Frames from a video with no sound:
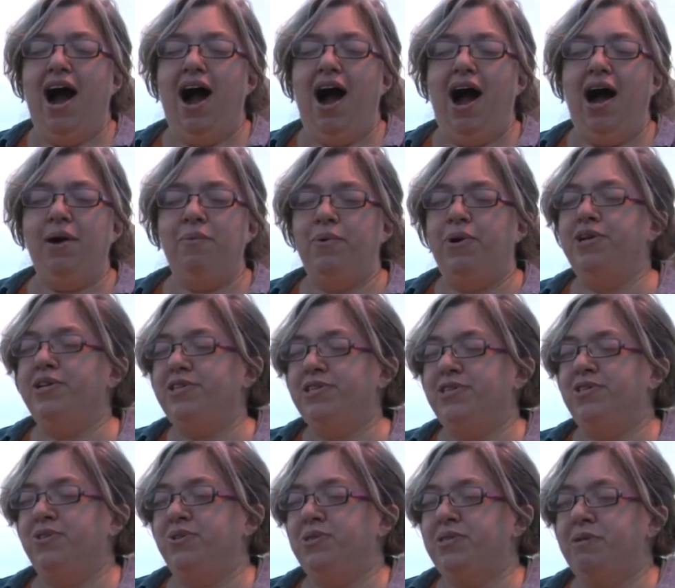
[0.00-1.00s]
I wanted to
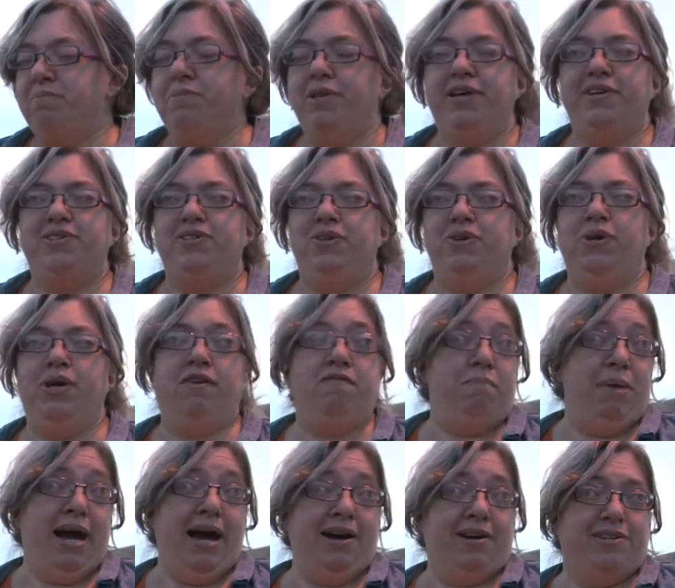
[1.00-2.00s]
do something to give
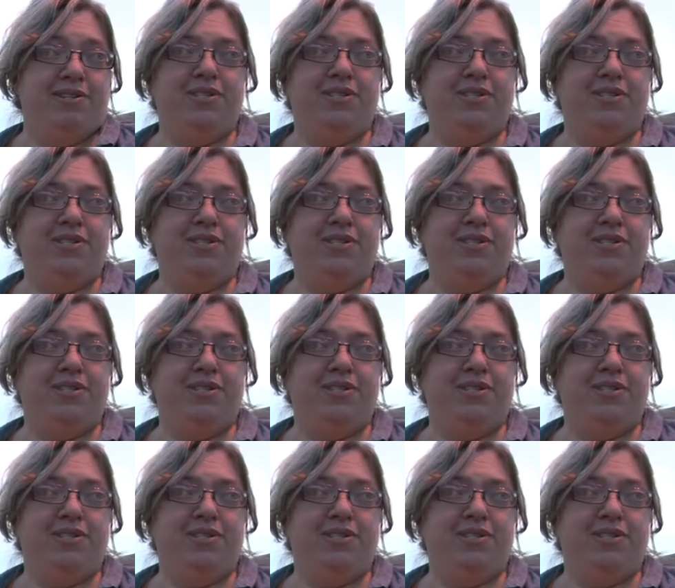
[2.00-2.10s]
back.